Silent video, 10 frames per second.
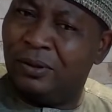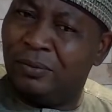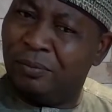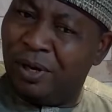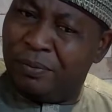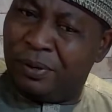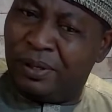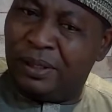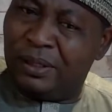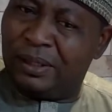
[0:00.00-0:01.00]

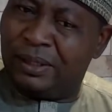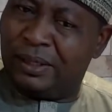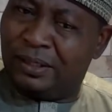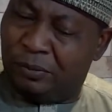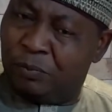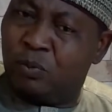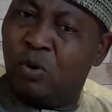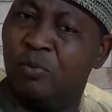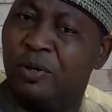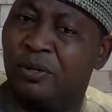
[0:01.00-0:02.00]
maybe
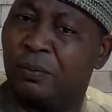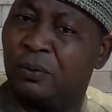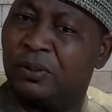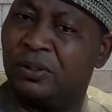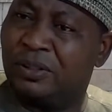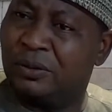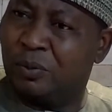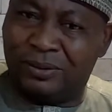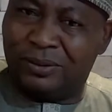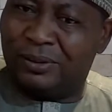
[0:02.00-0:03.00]
employment opportunities,
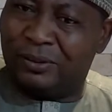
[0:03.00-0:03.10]
but